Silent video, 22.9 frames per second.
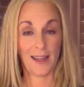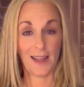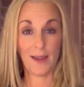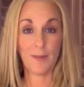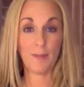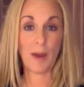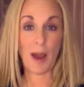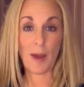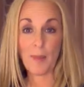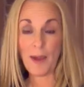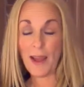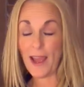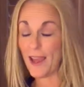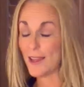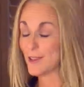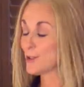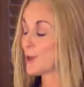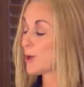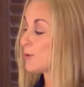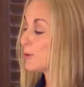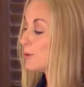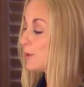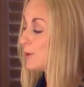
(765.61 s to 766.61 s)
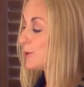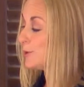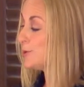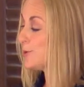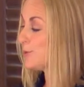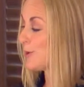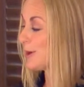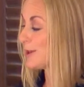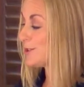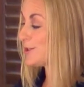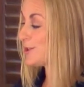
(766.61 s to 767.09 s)
And Mama had no
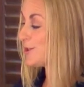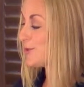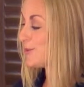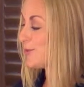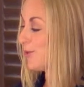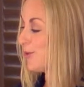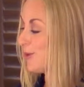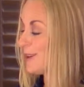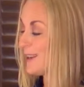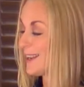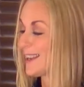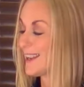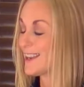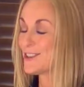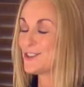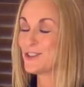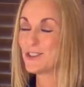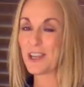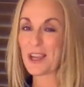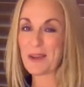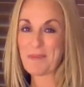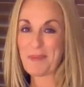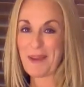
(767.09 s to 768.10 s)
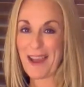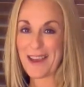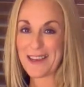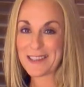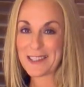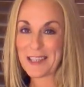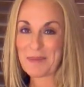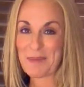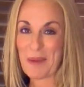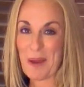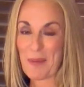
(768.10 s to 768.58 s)
clue what she wanted because she kept
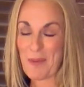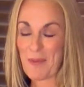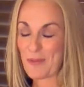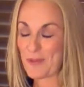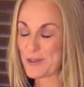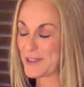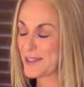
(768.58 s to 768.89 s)
asking Mama for